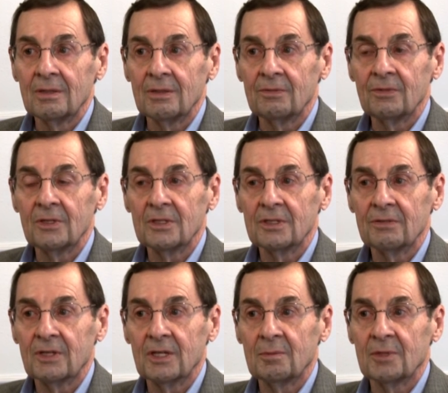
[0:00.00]
the field
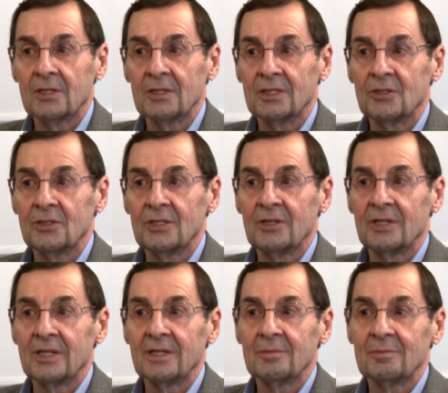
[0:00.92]
of chemical
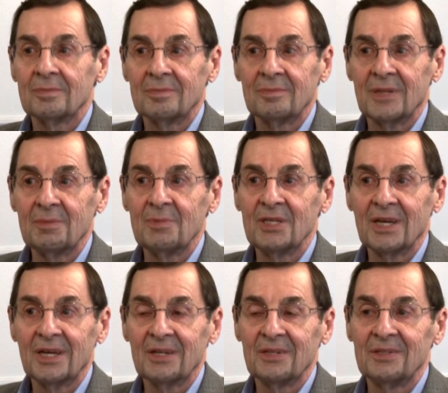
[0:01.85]
engineering may be
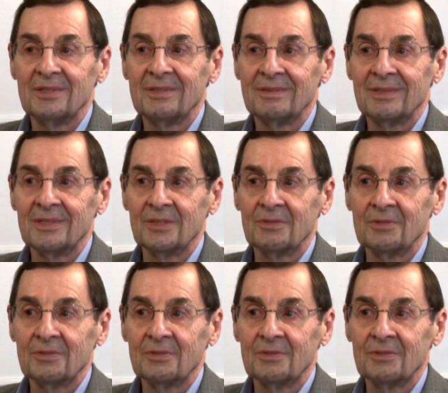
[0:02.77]
headed in